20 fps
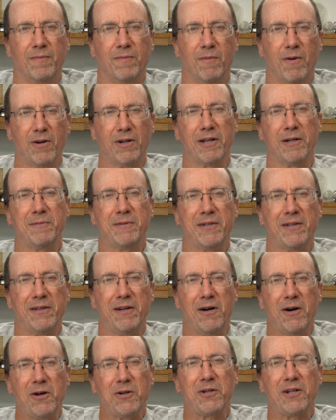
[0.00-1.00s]
Welcome to
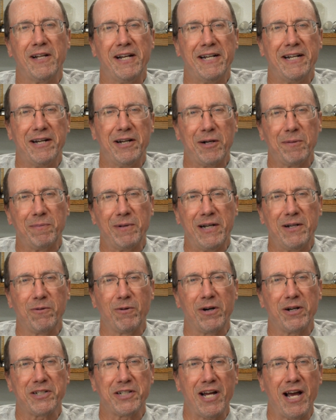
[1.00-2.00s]
the Ultralight Airplane
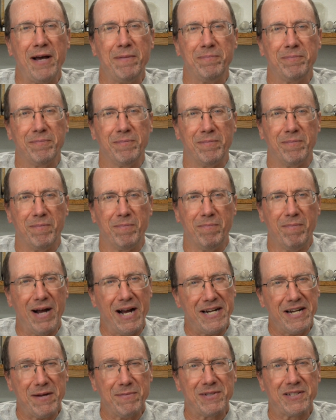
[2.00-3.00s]
Workshop.
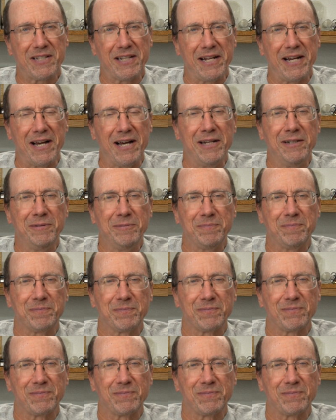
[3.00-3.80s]
My name is Leon.